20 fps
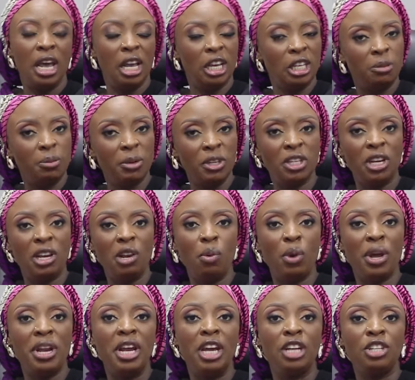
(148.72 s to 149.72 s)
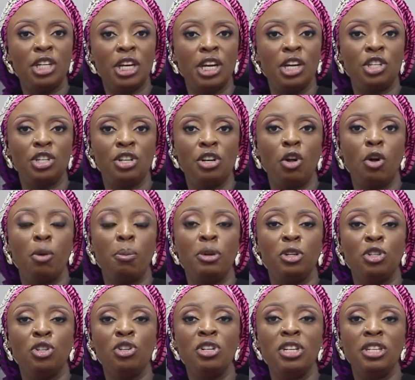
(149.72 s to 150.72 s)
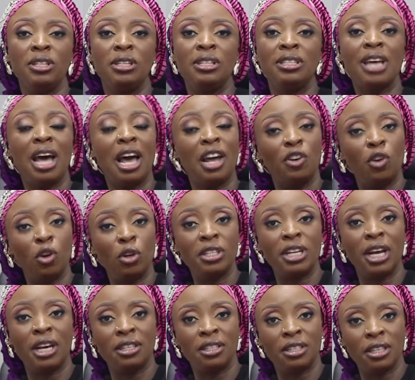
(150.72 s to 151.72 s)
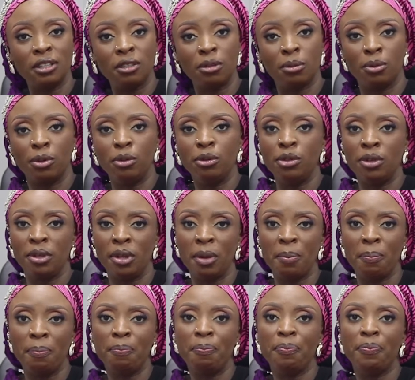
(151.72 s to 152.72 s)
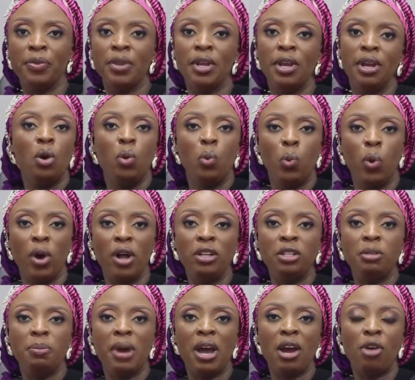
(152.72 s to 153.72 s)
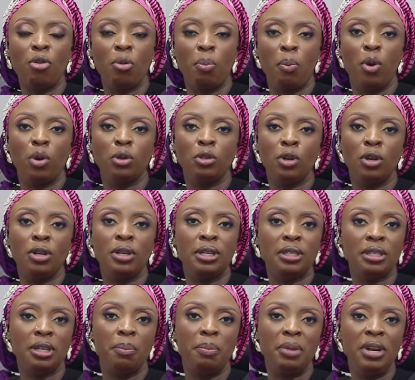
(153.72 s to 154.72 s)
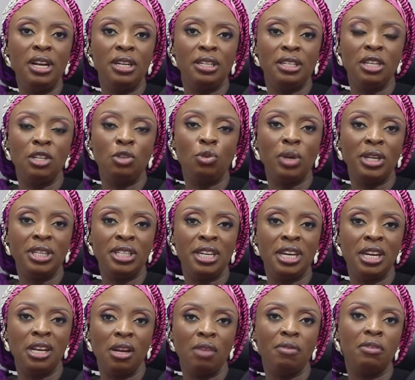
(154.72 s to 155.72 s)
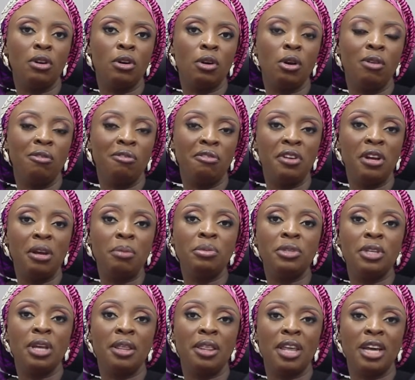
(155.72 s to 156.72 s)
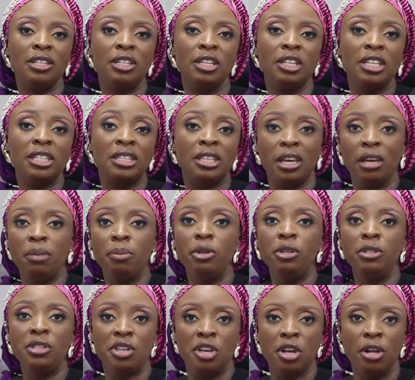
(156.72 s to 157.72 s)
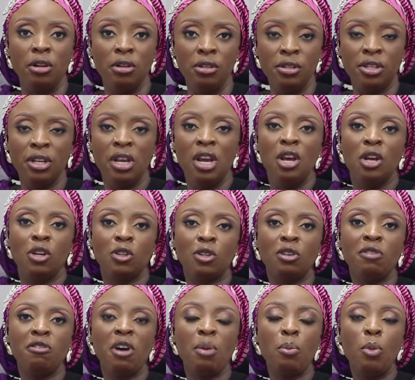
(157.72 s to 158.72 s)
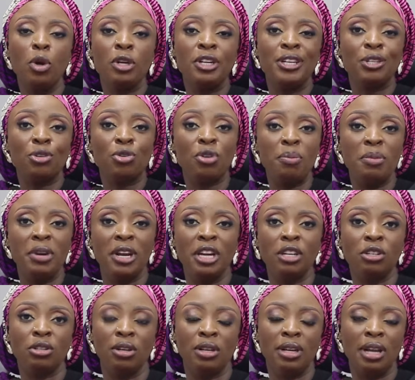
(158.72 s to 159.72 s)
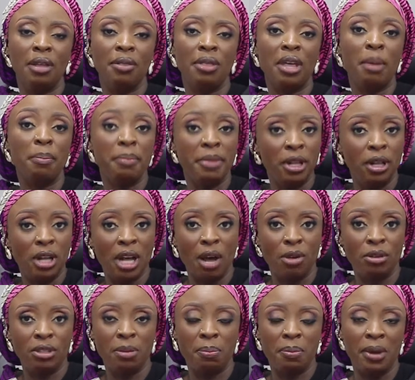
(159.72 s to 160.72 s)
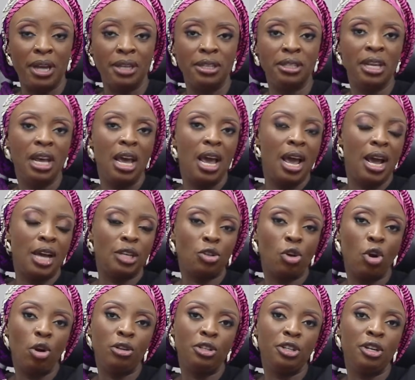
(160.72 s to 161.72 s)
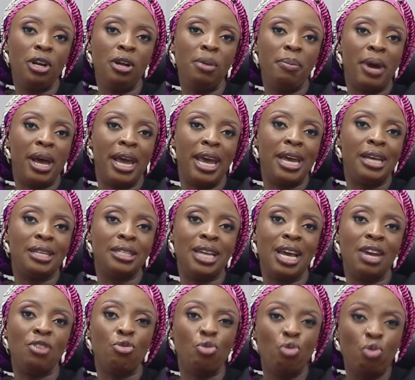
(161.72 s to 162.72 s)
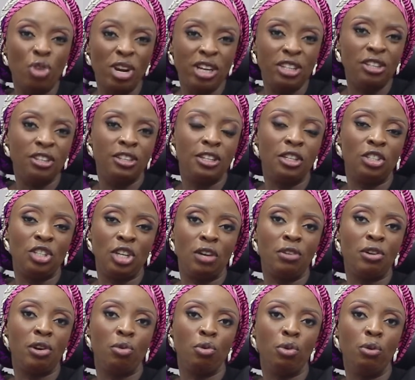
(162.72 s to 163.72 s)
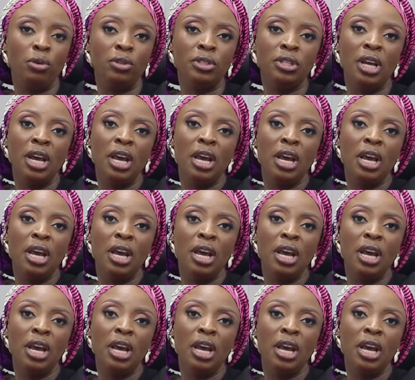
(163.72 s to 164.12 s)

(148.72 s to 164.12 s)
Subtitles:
especially when educational opportunities are not accessible to them. World Bank report on disability 2011 confirms that disabled girls suffer more discrimination than their male counterparts, as cultural bias and rigid gender roles